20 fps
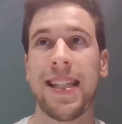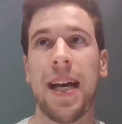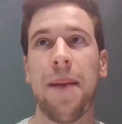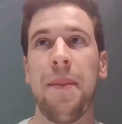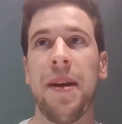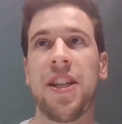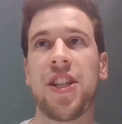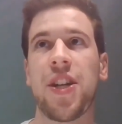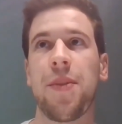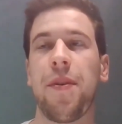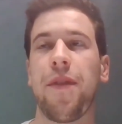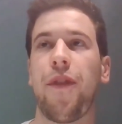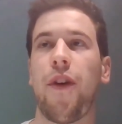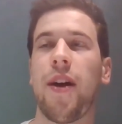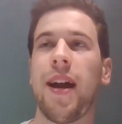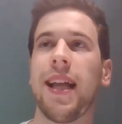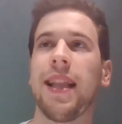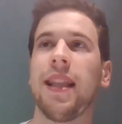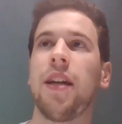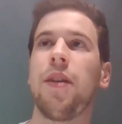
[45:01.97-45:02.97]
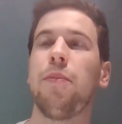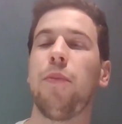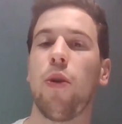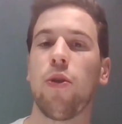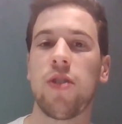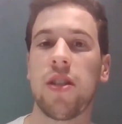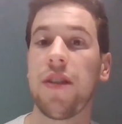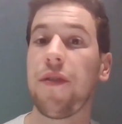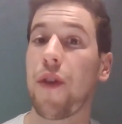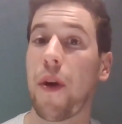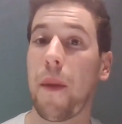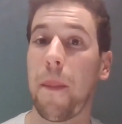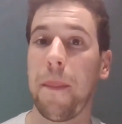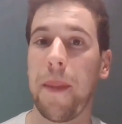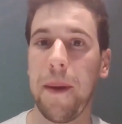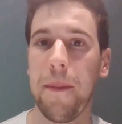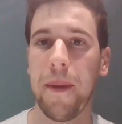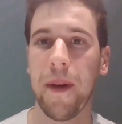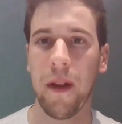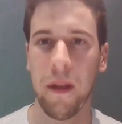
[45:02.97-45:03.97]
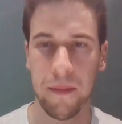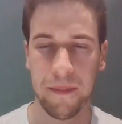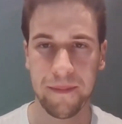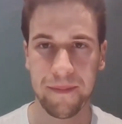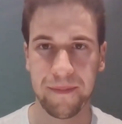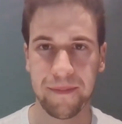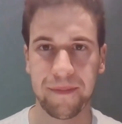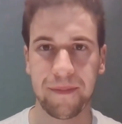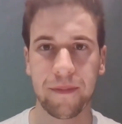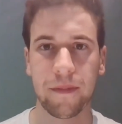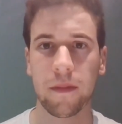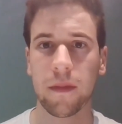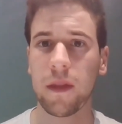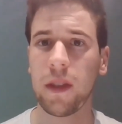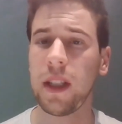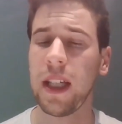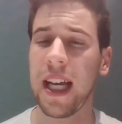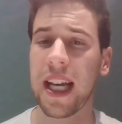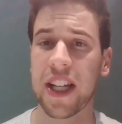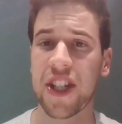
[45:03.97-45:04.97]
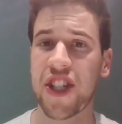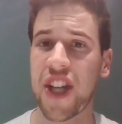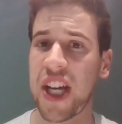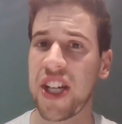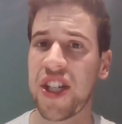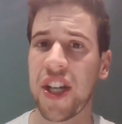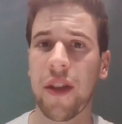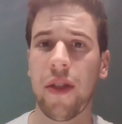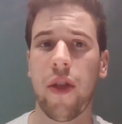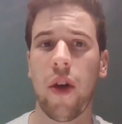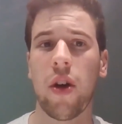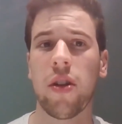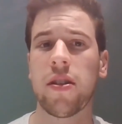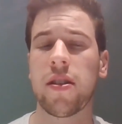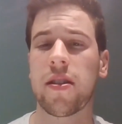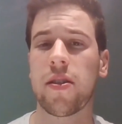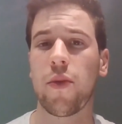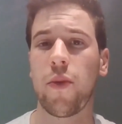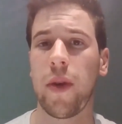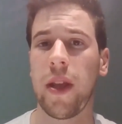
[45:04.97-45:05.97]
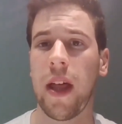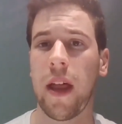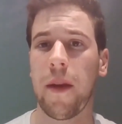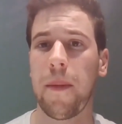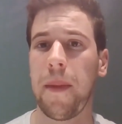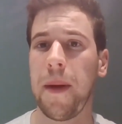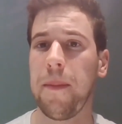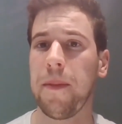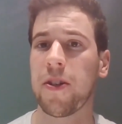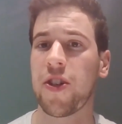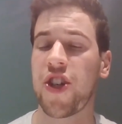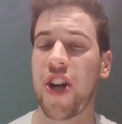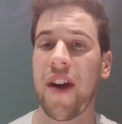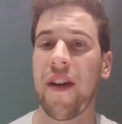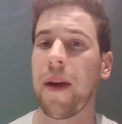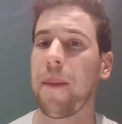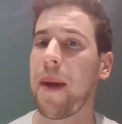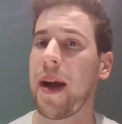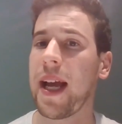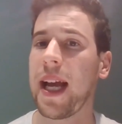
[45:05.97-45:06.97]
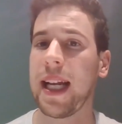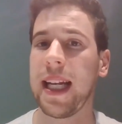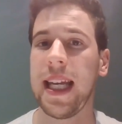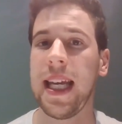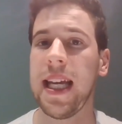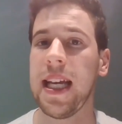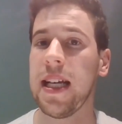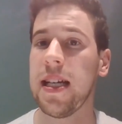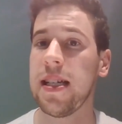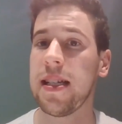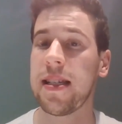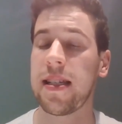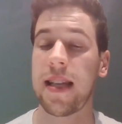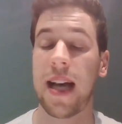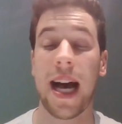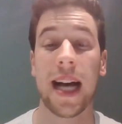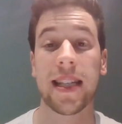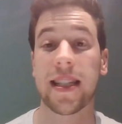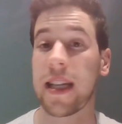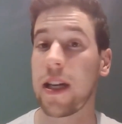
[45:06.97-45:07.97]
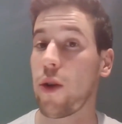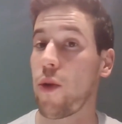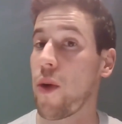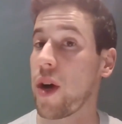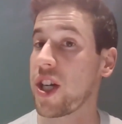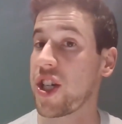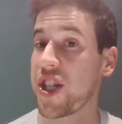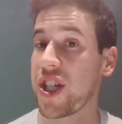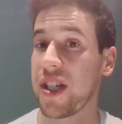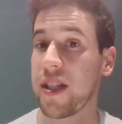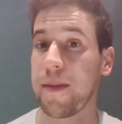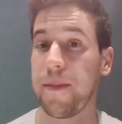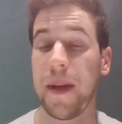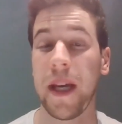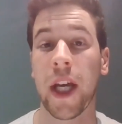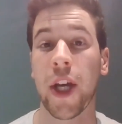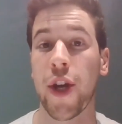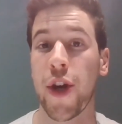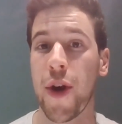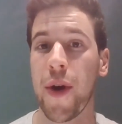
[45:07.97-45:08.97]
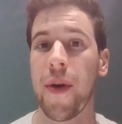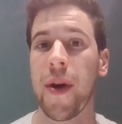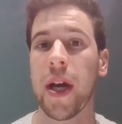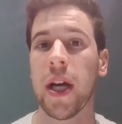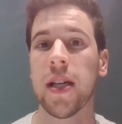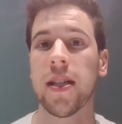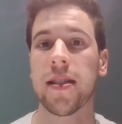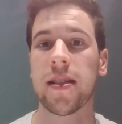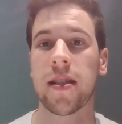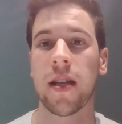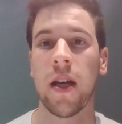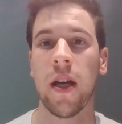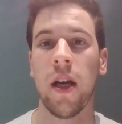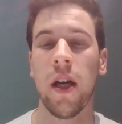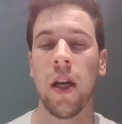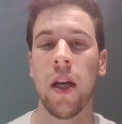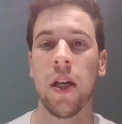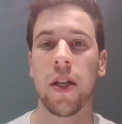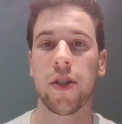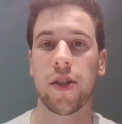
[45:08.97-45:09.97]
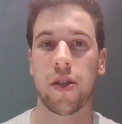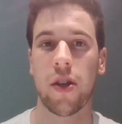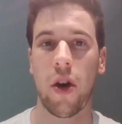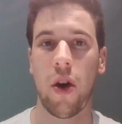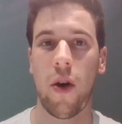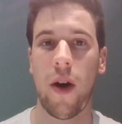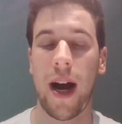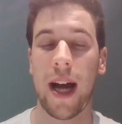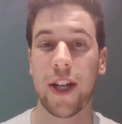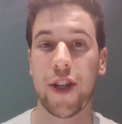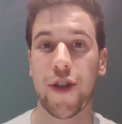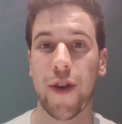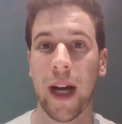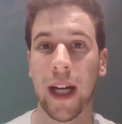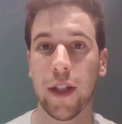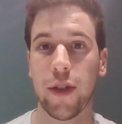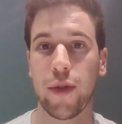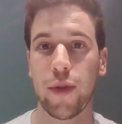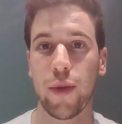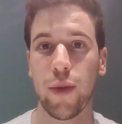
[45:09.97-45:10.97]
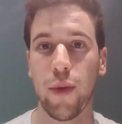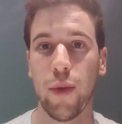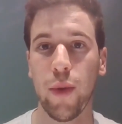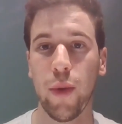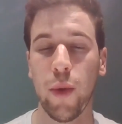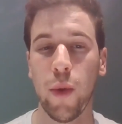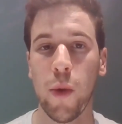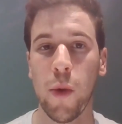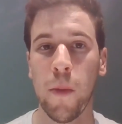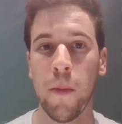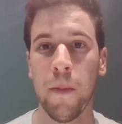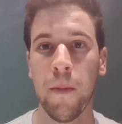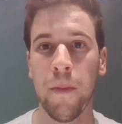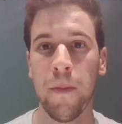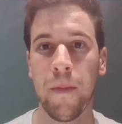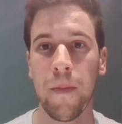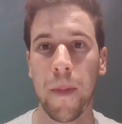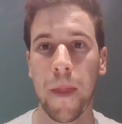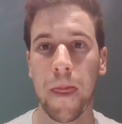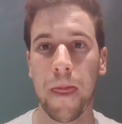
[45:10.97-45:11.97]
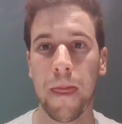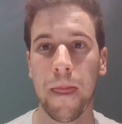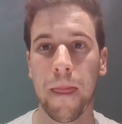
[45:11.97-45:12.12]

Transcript: as I mentioned before, I learn mostly from people, exchanging thoughts with other people, sharing my ideas, asking questions, being curious. So I try to